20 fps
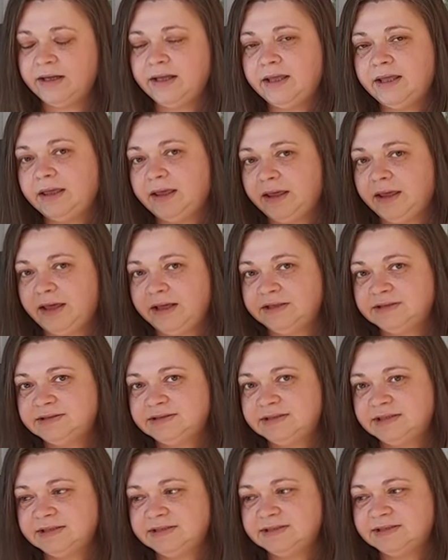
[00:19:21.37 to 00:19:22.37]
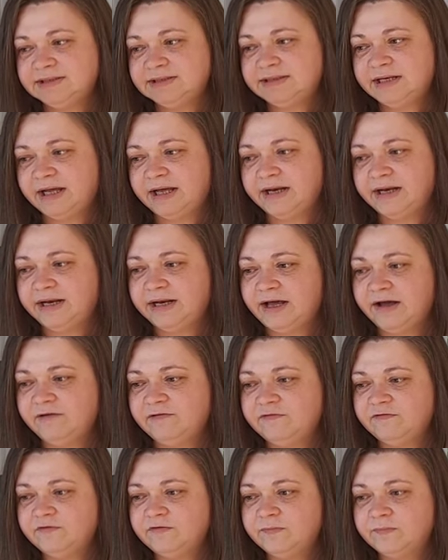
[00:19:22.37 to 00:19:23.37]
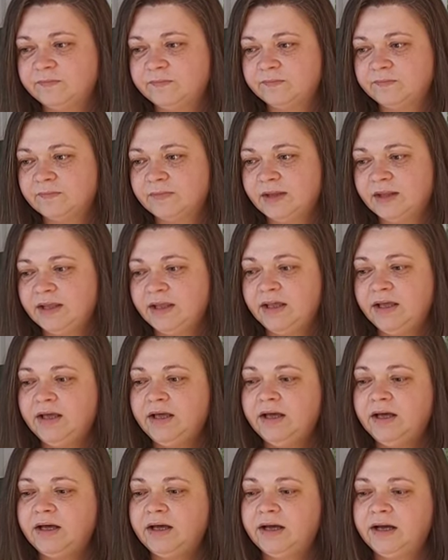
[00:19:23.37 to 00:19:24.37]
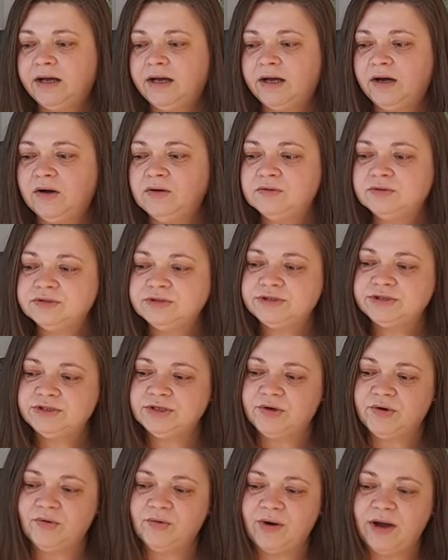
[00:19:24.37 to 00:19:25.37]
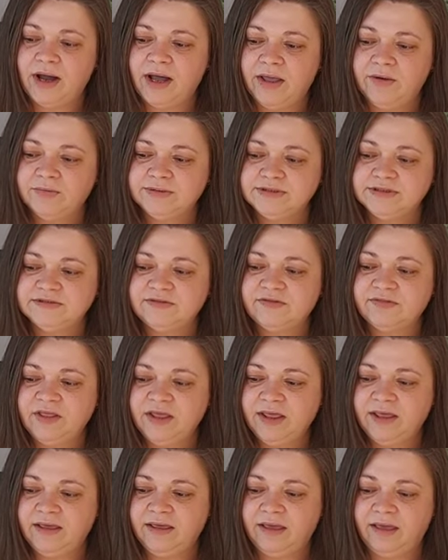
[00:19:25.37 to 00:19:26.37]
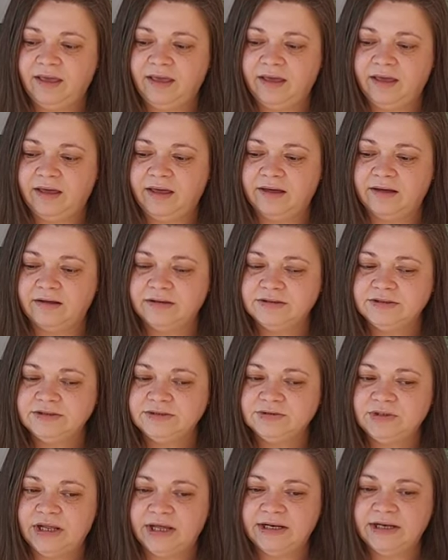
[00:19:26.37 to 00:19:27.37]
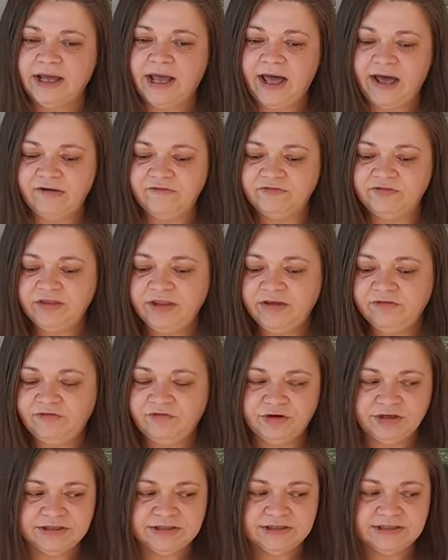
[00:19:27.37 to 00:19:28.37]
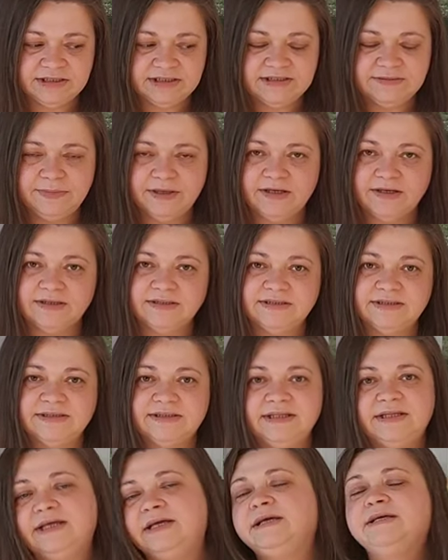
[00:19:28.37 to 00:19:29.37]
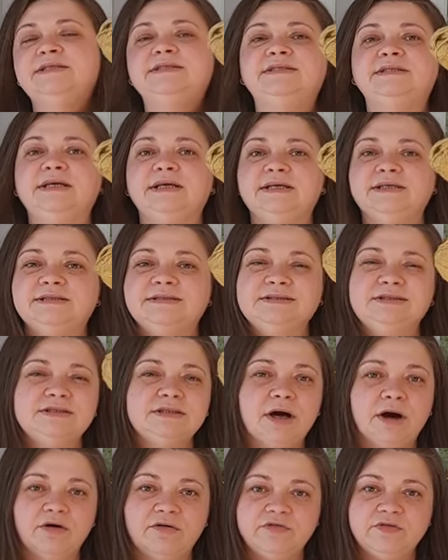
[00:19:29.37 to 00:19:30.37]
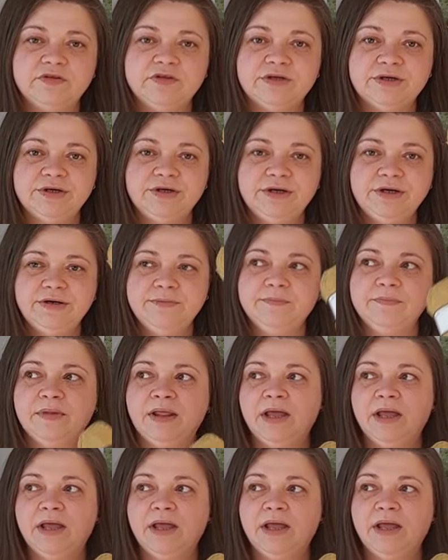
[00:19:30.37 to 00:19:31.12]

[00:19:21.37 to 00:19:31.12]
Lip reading: in case this is not enough. Also, I was thinking to not have differences because this is softer.